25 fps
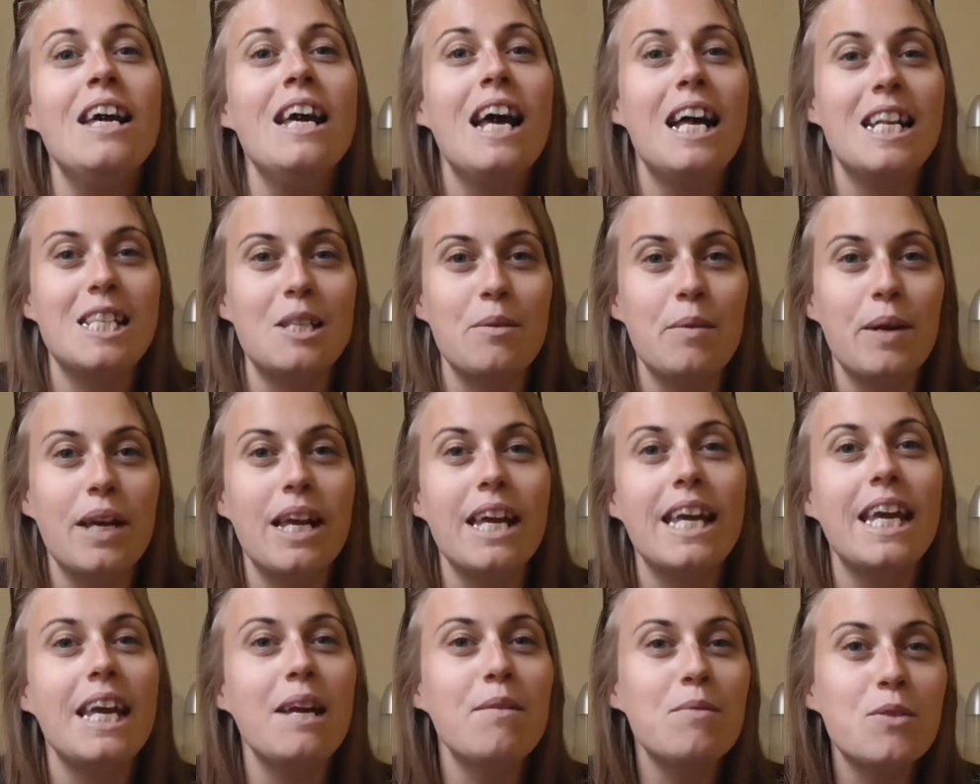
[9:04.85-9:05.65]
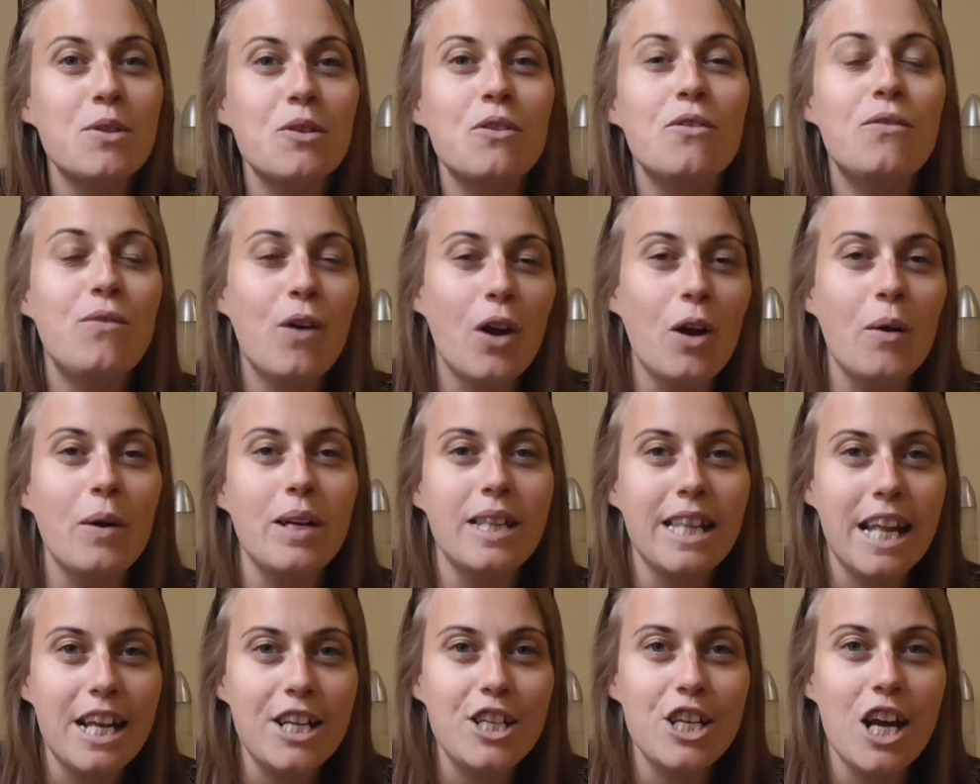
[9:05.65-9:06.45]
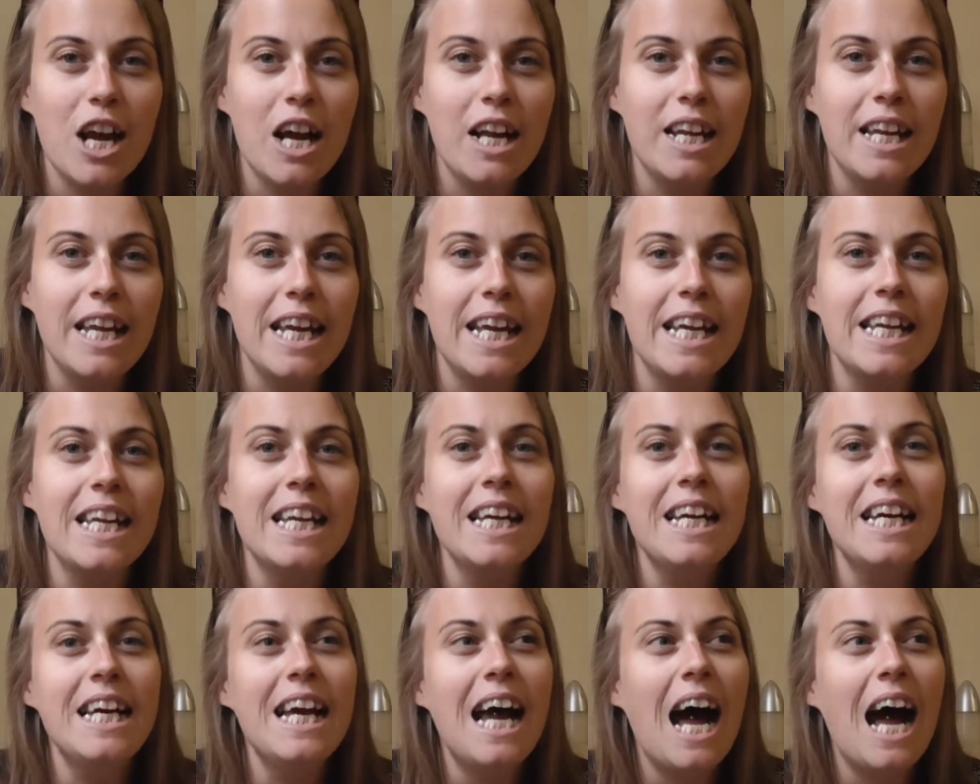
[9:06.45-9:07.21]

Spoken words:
And so we can keep sort of following their journey.